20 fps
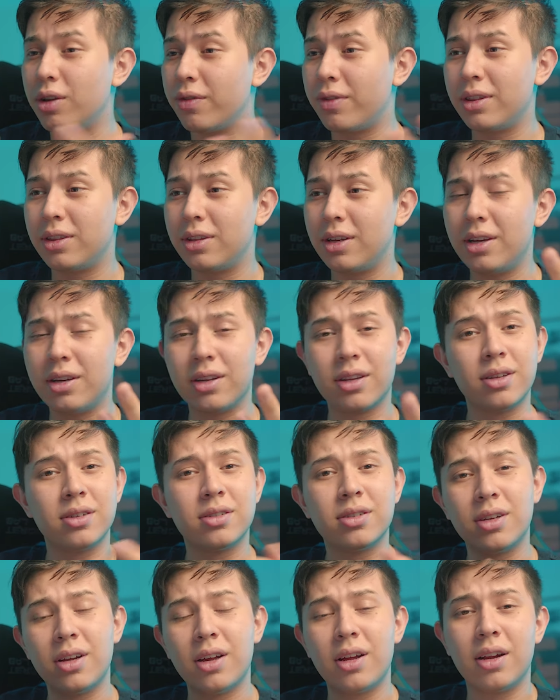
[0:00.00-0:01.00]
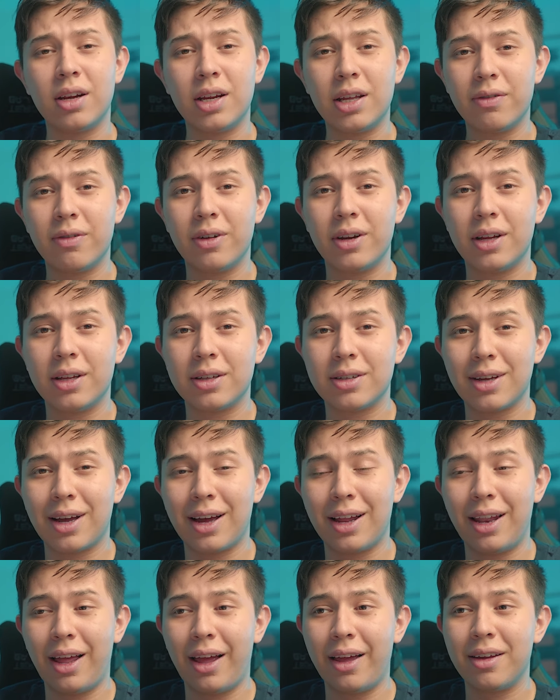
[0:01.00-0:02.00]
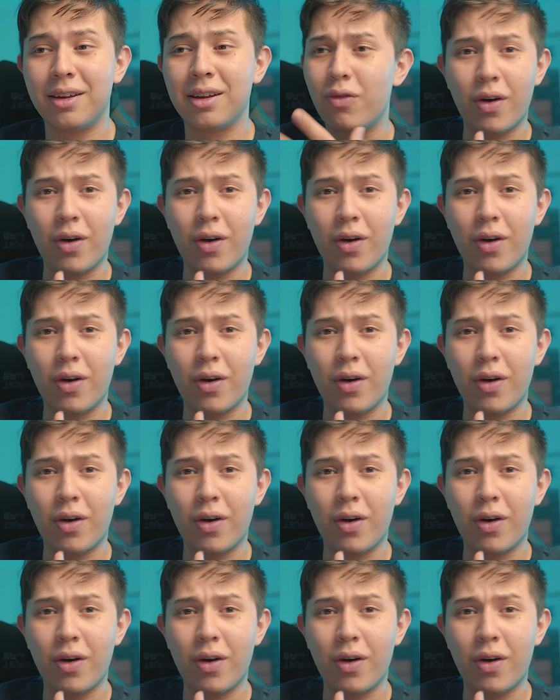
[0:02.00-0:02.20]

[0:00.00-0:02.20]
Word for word: If it did, consider leaving it a like.